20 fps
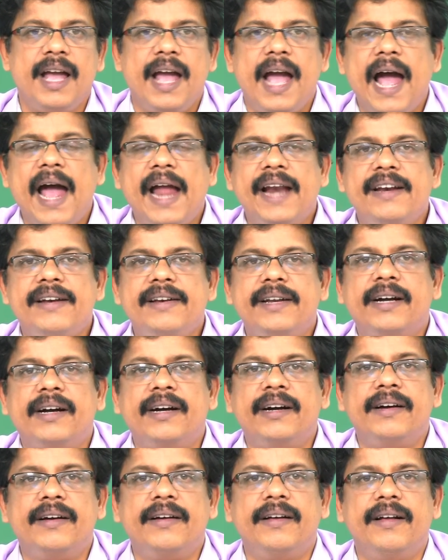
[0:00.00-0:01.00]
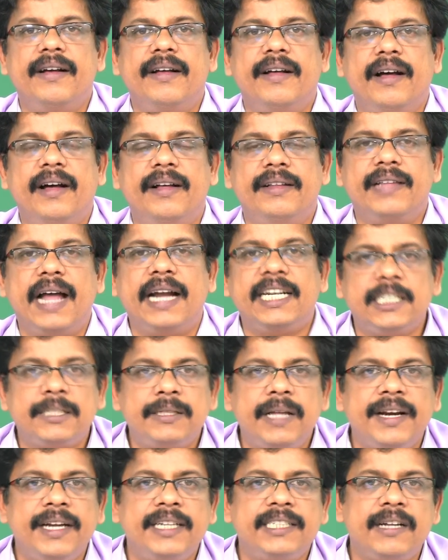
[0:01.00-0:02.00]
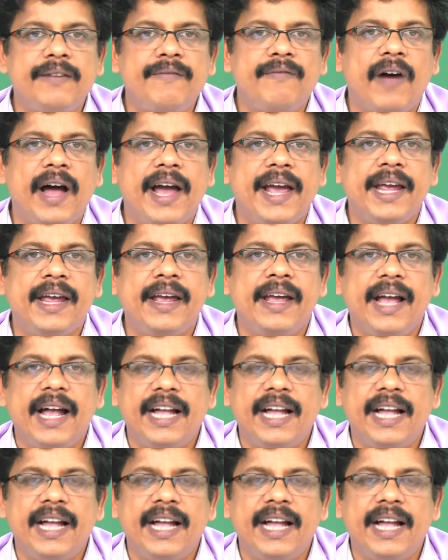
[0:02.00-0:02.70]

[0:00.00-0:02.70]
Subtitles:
And that is the reason why